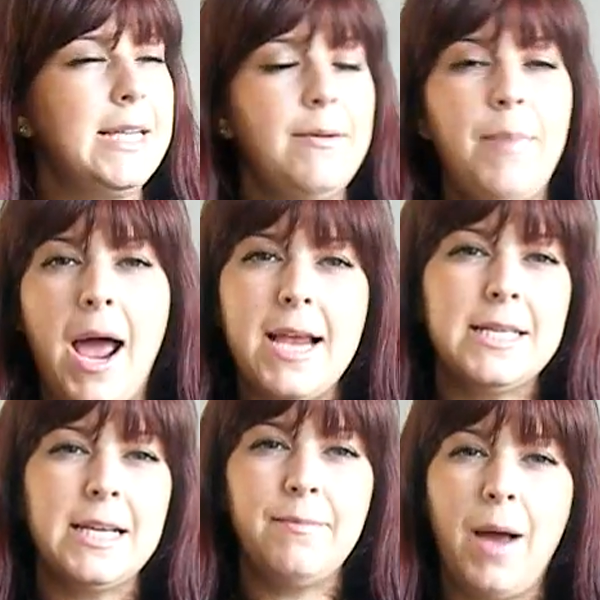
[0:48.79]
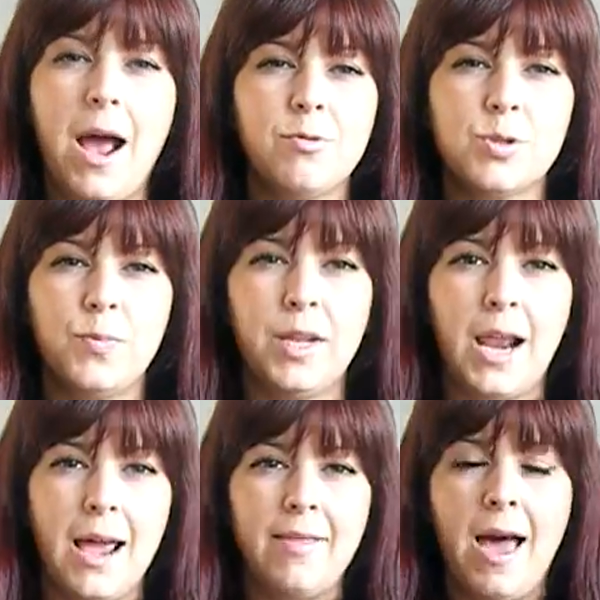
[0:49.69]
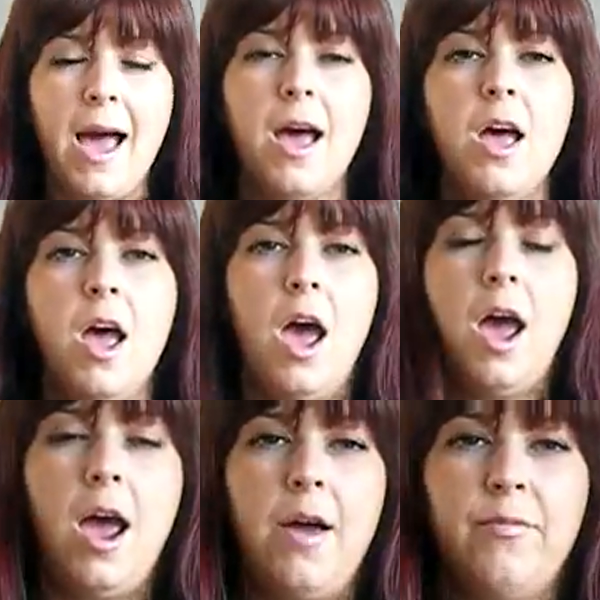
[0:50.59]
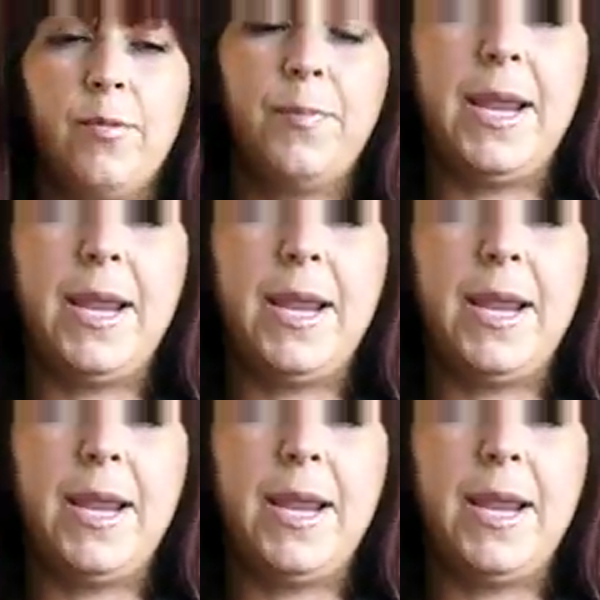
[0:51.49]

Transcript: pounds, something like that, from